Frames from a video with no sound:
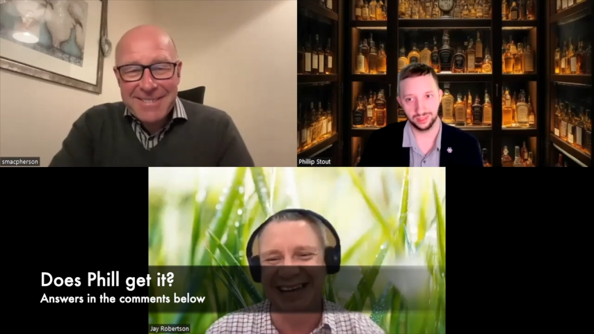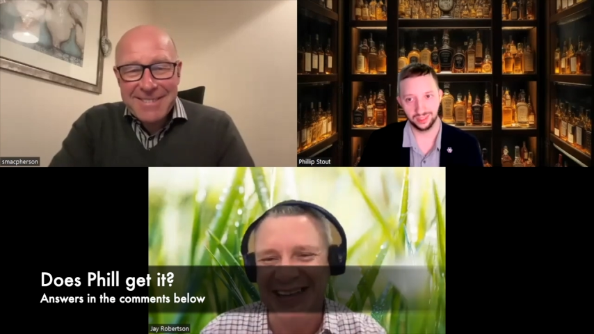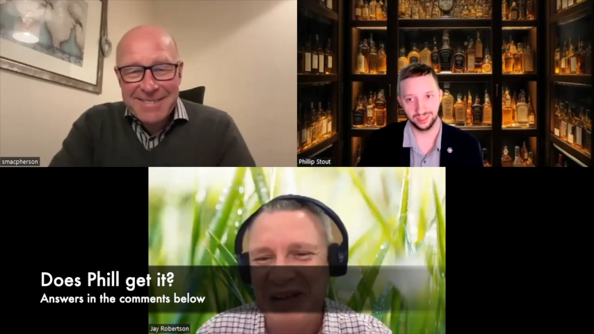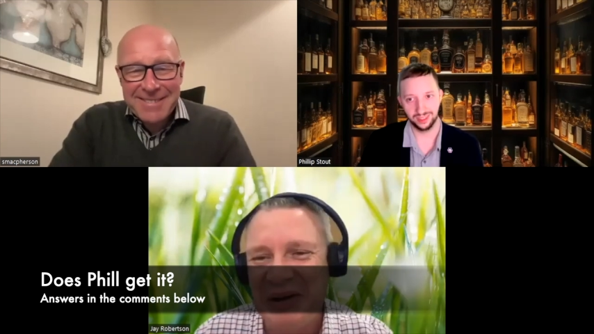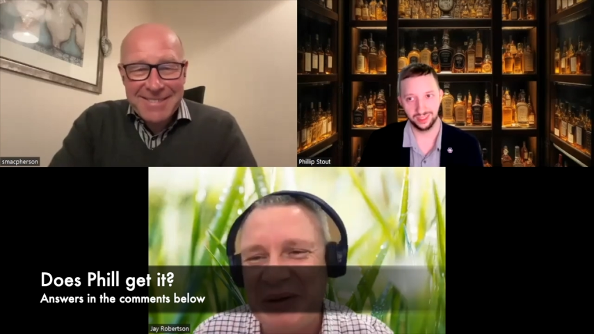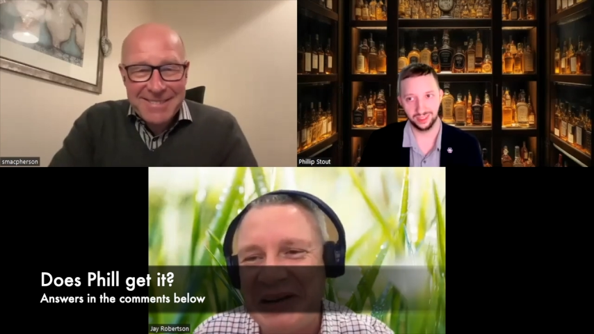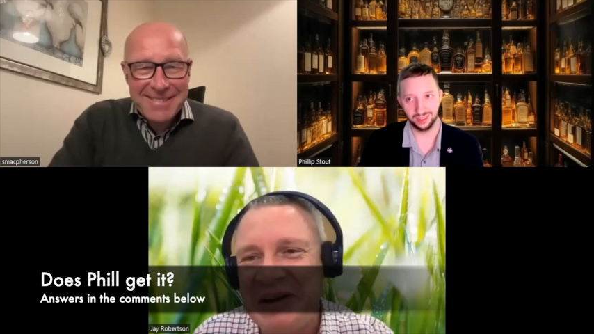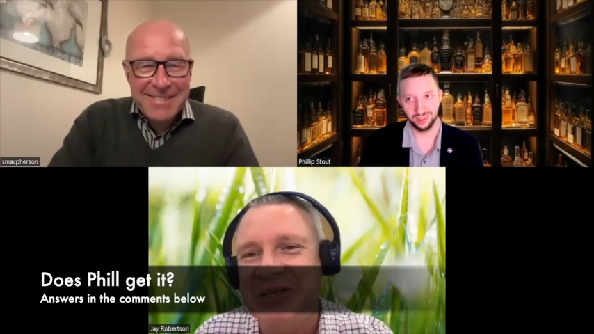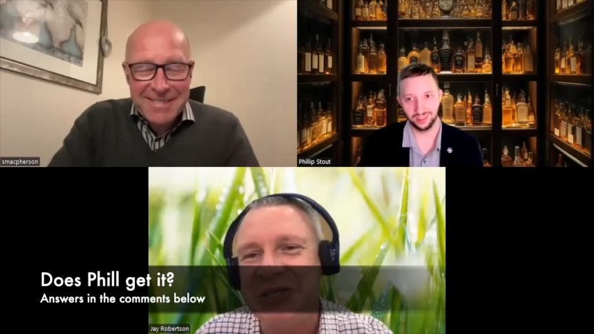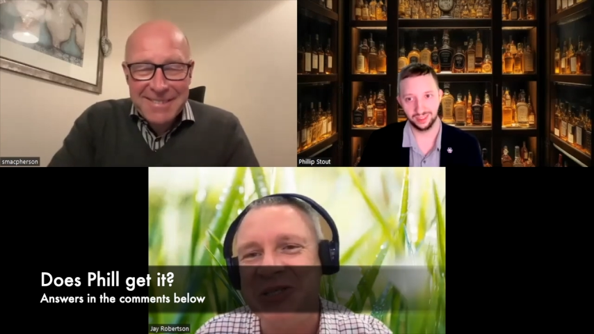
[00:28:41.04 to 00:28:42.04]
Speaker 1: well, I know
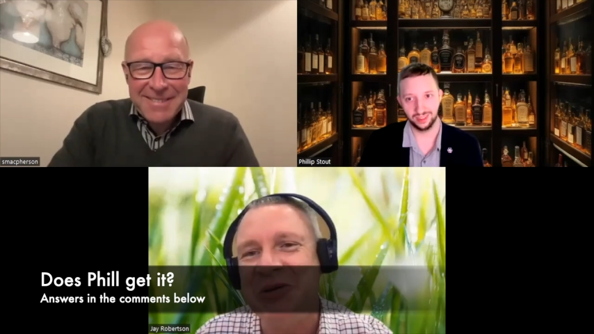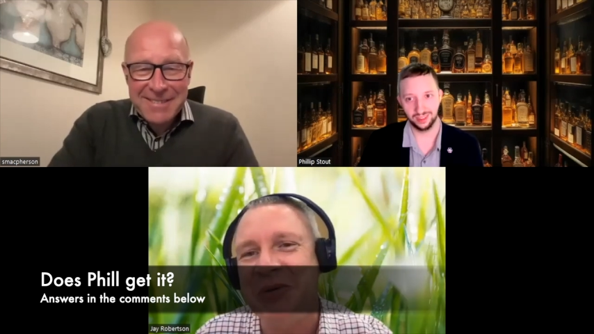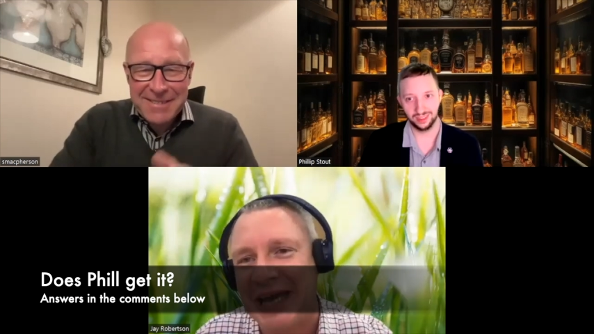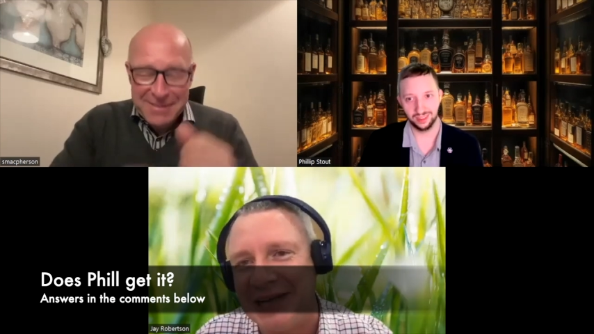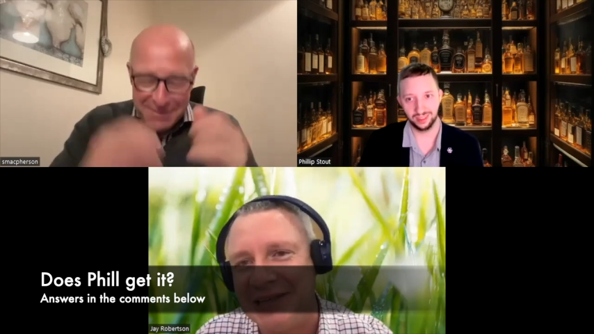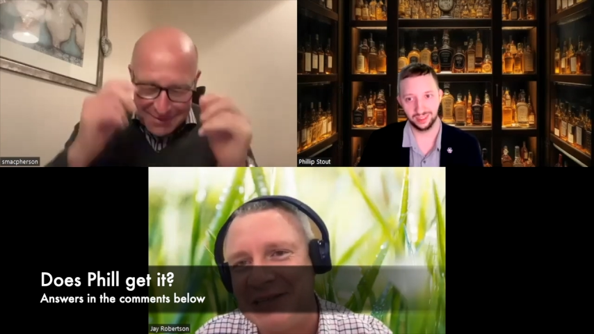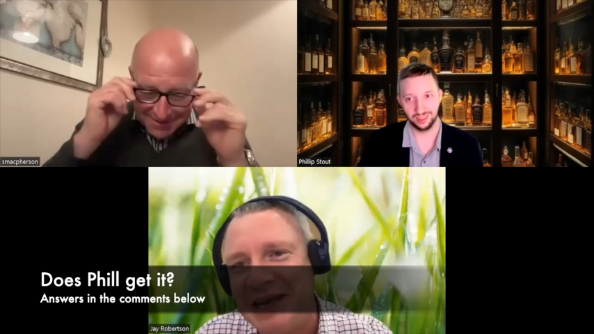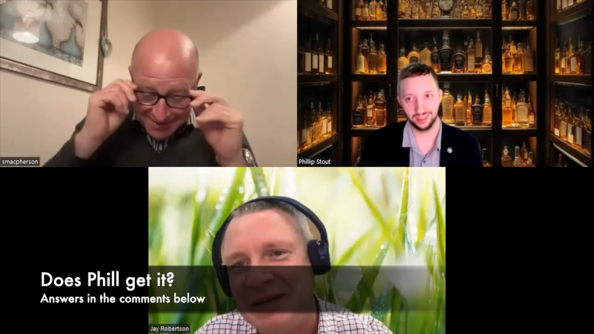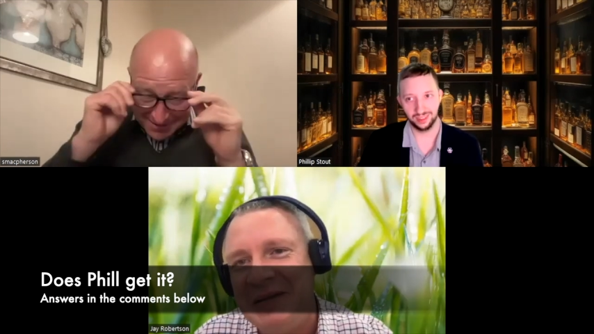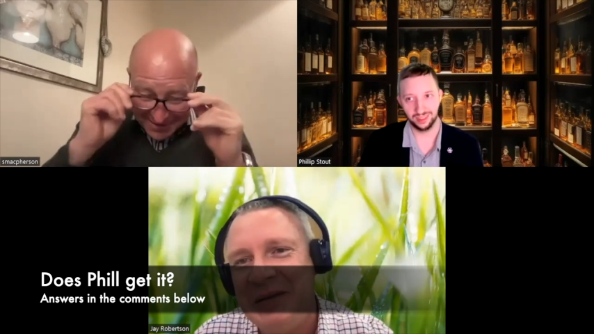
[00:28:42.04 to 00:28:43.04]
that Stuart gets it,
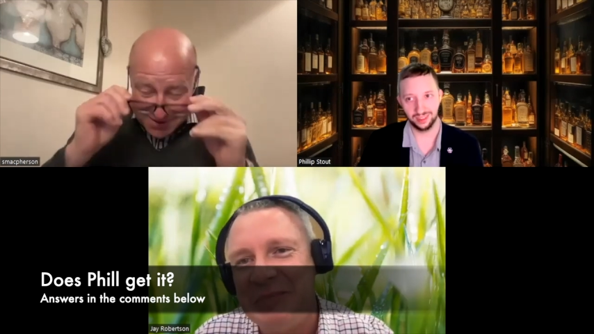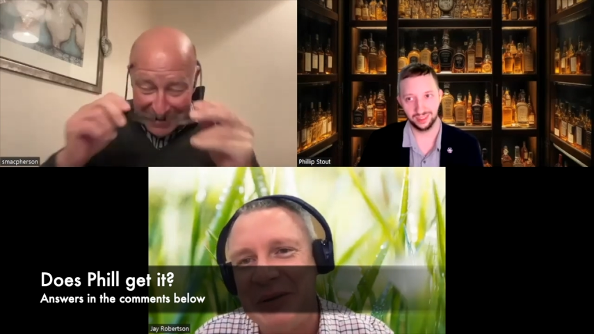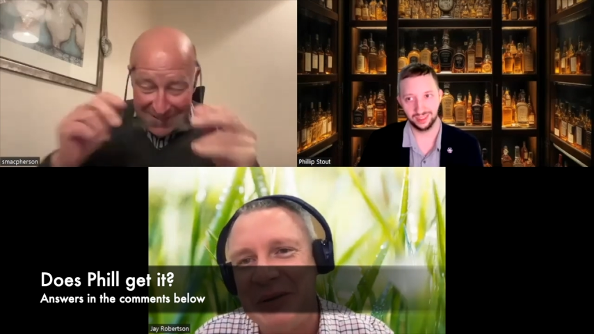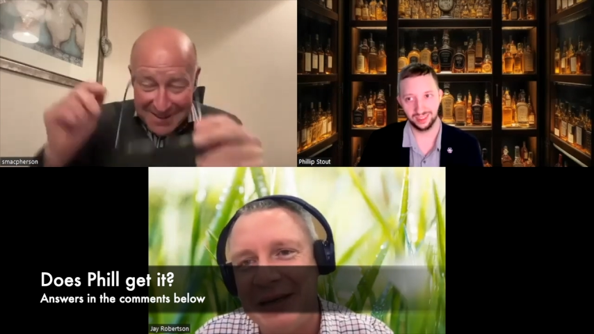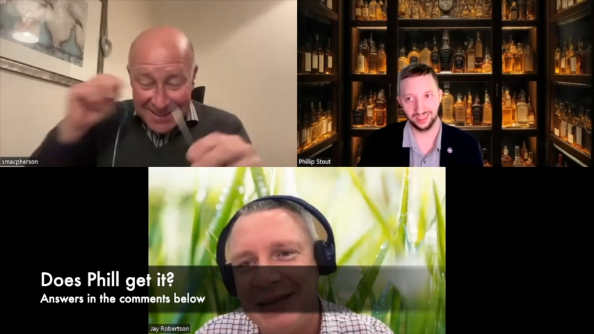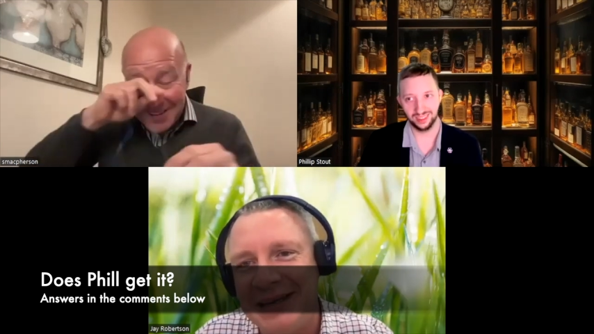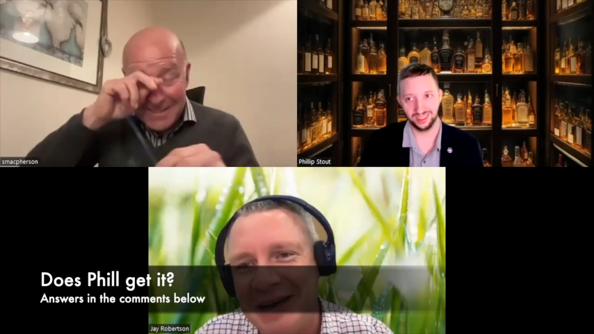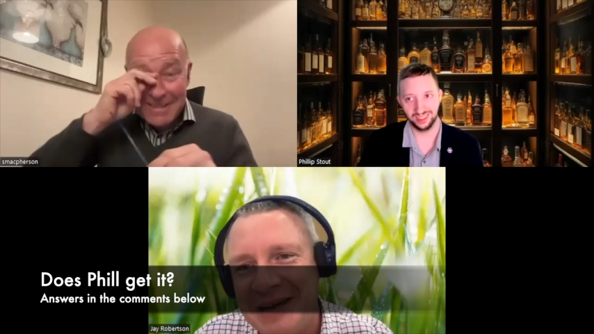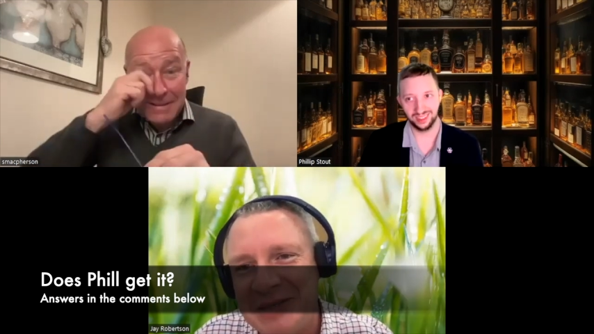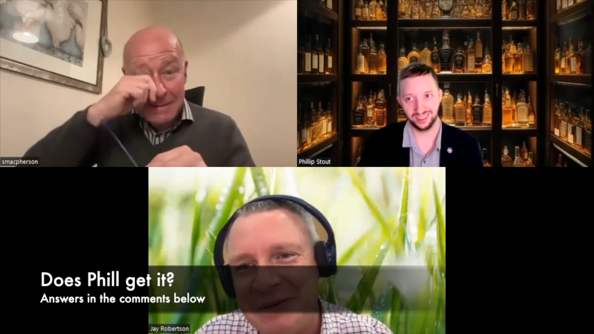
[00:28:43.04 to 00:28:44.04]
but you know,
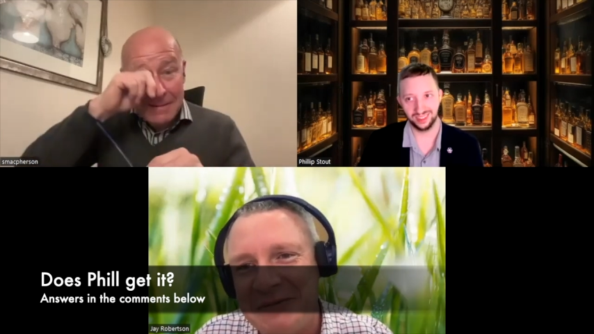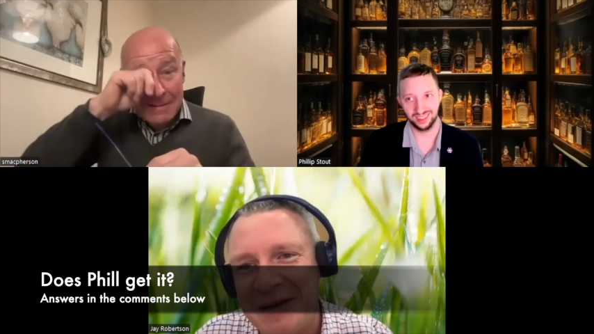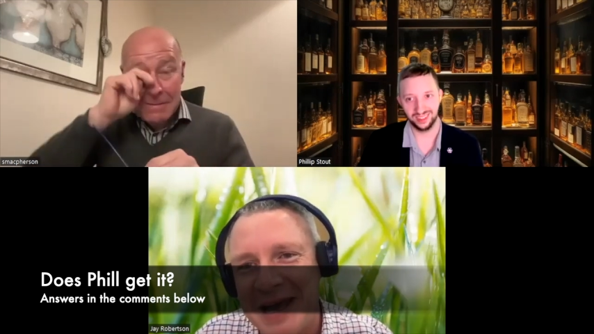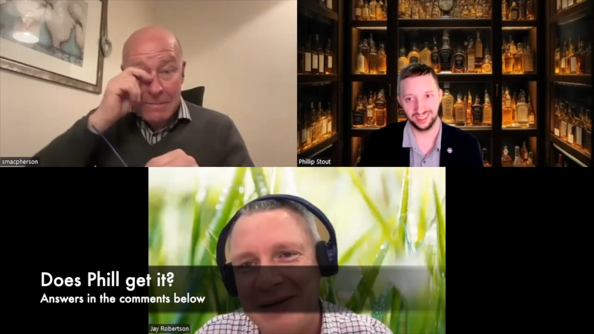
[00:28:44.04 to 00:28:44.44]
let's be fair.